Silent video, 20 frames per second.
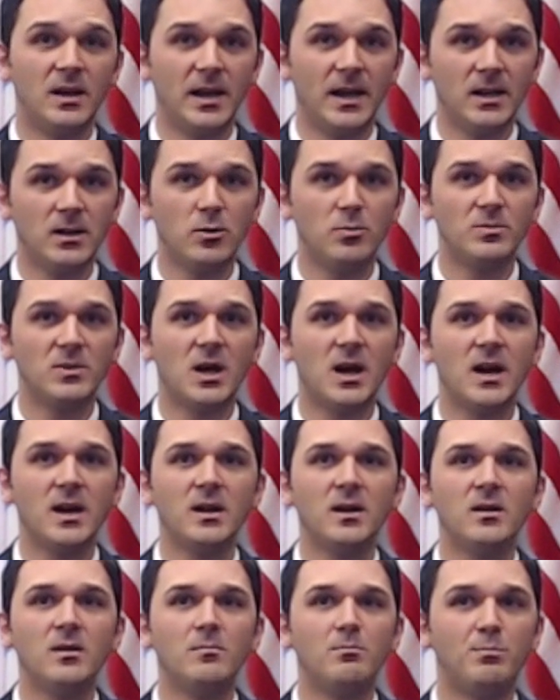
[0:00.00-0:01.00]
alumni,
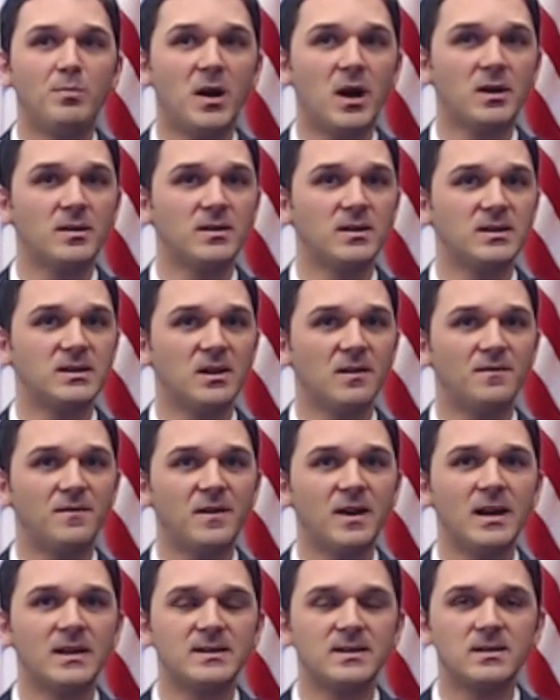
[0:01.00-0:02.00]
partners, and
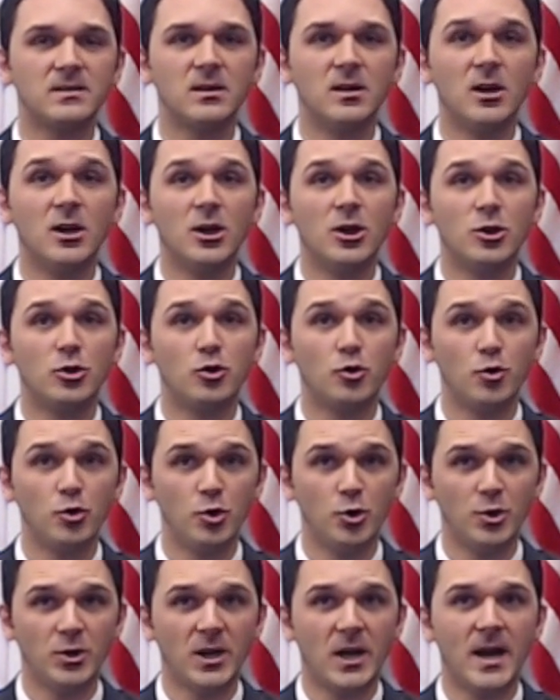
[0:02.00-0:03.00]
friends to
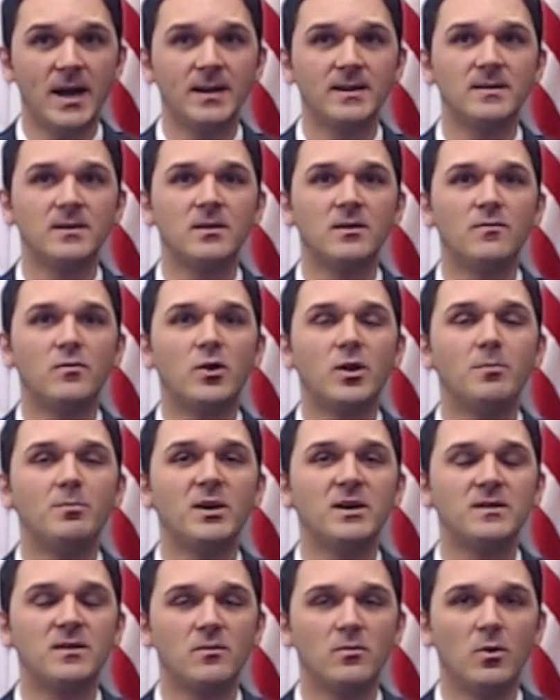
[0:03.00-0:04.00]
unite for a
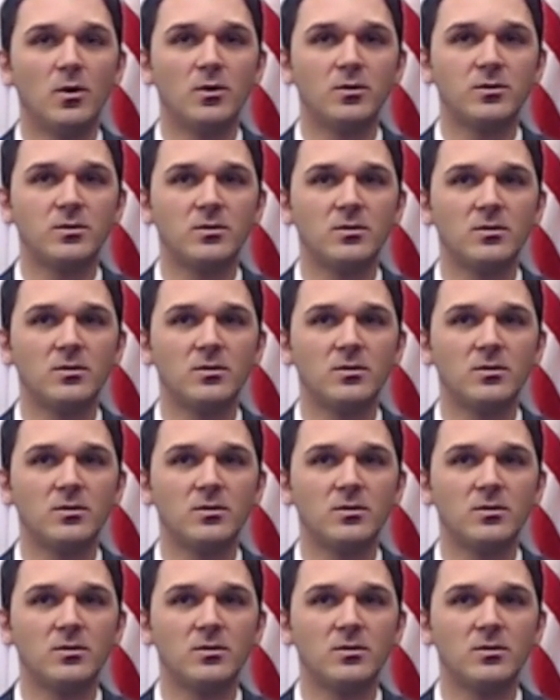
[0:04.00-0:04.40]
better world.